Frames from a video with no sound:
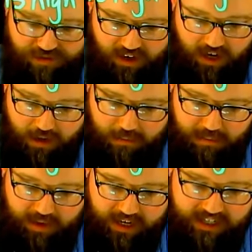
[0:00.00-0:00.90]

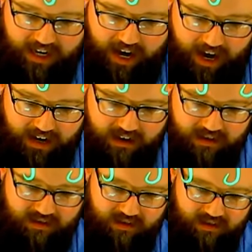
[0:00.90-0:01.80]
VB to
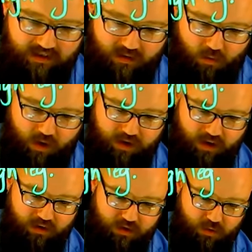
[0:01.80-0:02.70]
N,
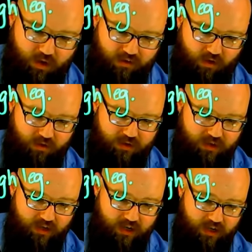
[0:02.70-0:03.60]
120
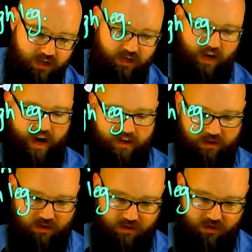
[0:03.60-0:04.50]
volts
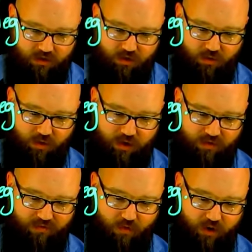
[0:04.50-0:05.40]
at
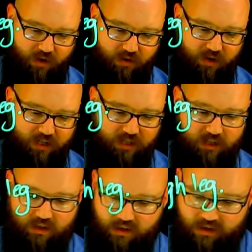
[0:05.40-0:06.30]
240 degrees.
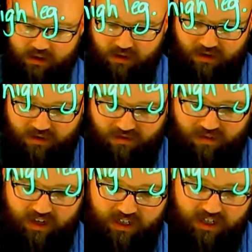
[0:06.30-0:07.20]

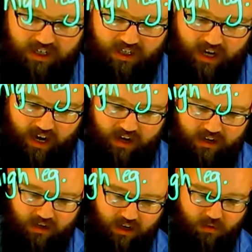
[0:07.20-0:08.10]
VC to
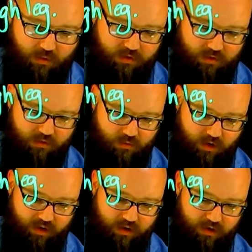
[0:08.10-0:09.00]
N equals
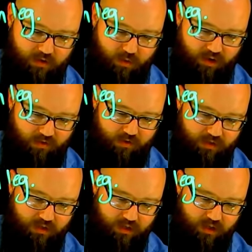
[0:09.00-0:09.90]
120
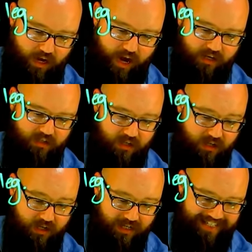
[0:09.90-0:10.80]
volts at
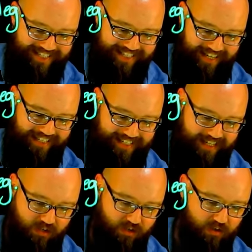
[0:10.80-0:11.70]

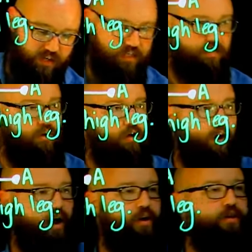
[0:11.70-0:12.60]
60 degrees or
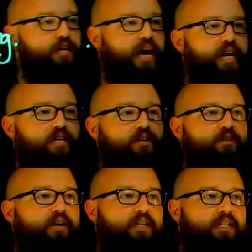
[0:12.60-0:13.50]
180
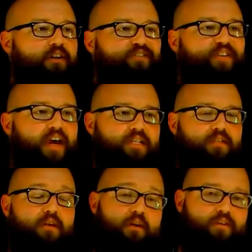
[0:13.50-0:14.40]
degrees out of phase
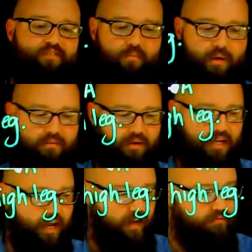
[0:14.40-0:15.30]
from my B
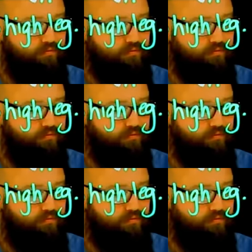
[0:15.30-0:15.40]
to N,